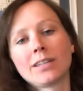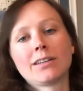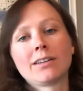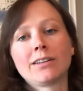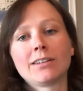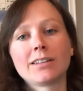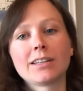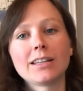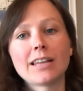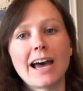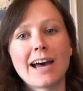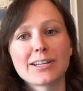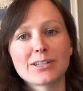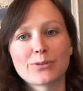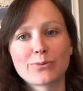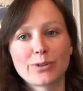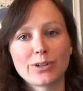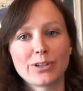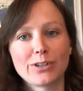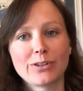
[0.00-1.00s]
The last
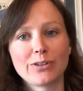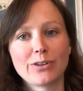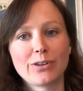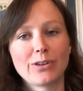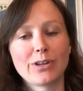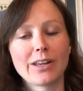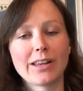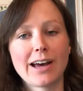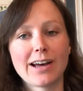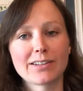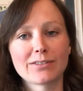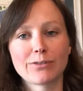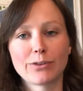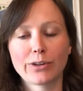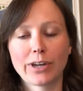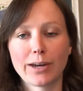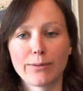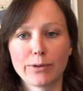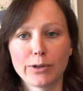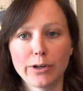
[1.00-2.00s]

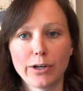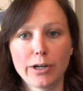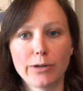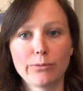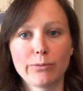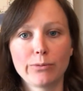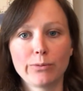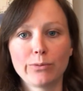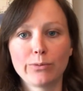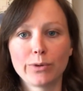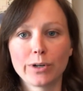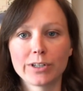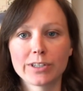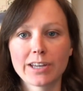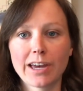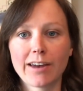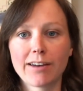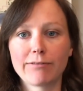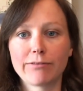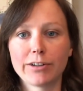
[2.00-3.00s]
vocabulary words I
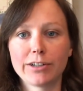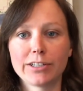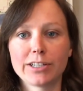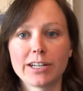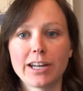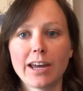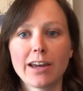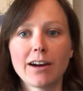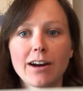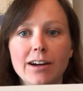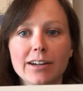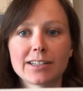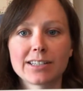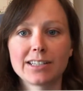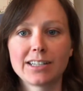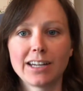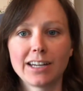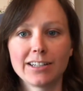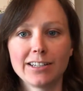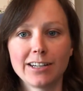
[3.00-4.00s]
have for you today are
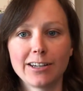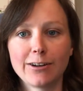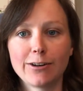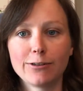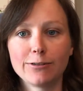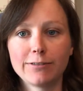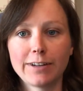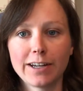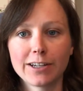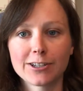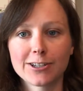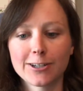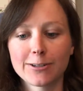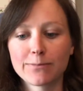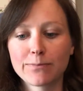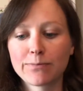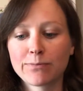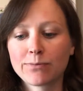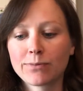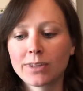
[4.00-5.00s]
standing ovation.
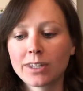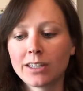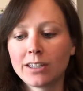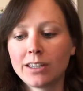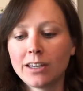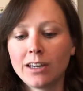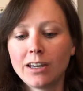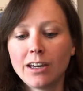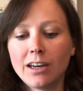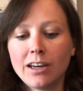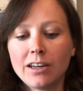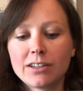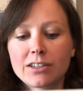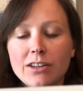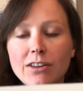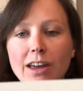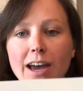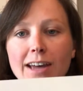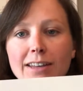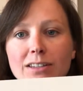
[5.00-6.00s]
So
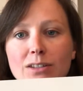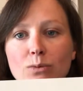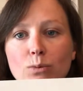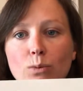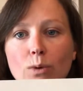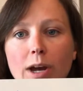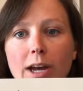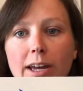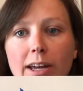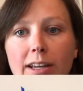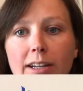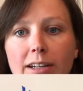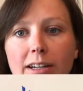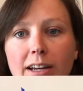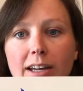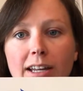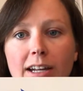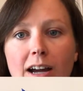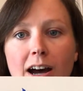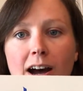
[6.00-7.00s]
that's when
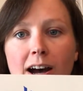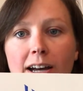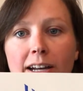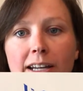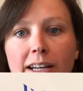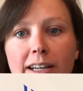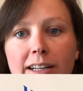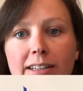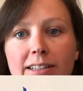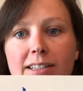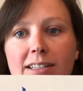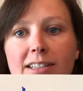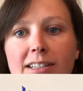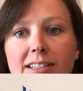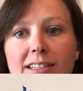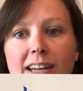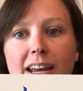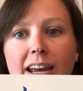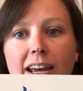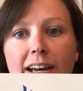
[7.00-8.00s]
an audience
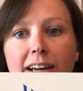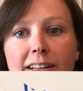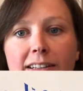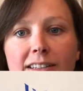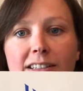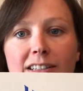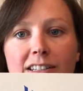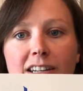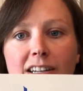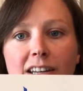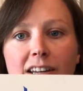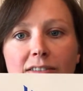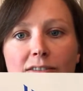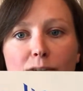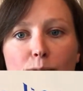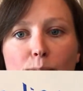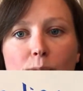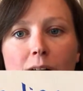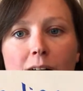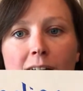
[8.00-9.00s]
stands to give
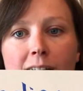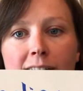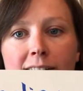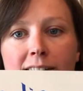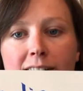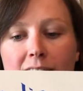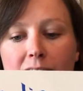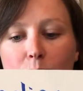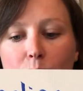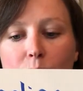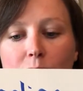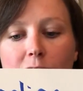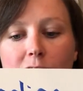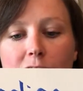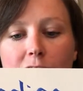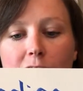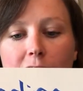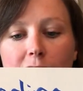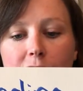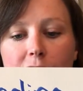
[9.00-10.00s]
applause and
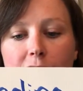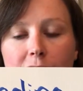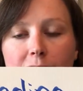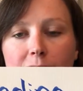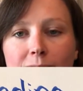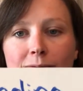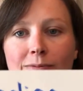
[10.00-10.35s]
appreciation.